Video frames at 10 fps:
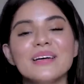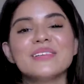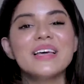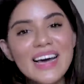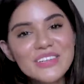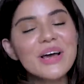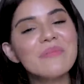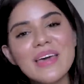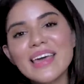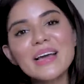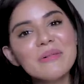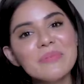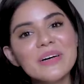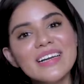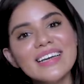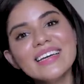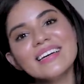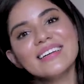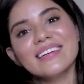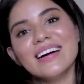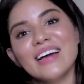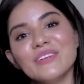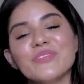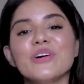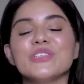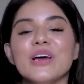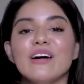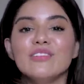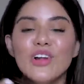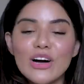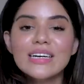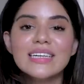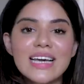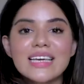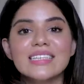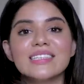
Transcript: So yeah, try waking up early, and of course you have longer days,